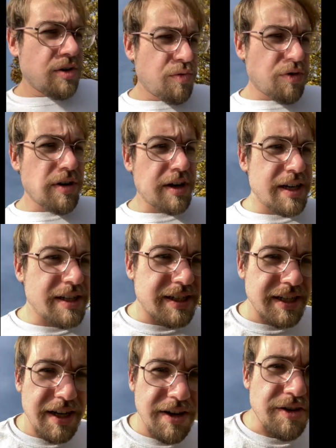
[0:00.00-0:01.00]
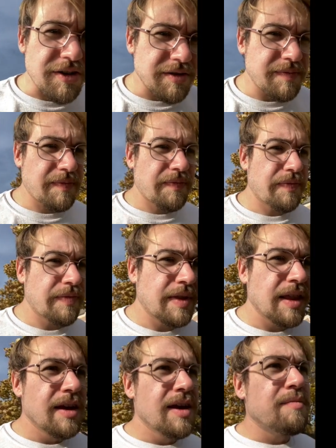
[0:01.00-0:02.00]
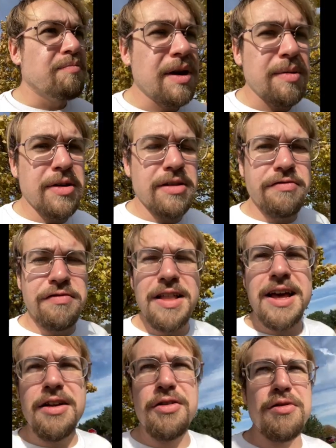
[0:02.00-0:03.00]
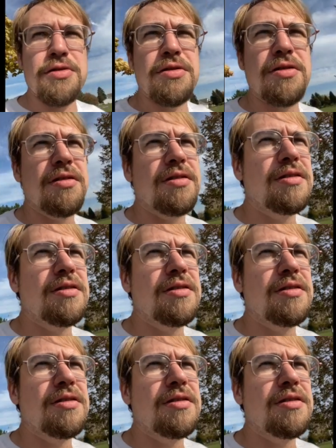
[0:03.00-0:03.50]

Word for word: were to consider maybe the flat Earth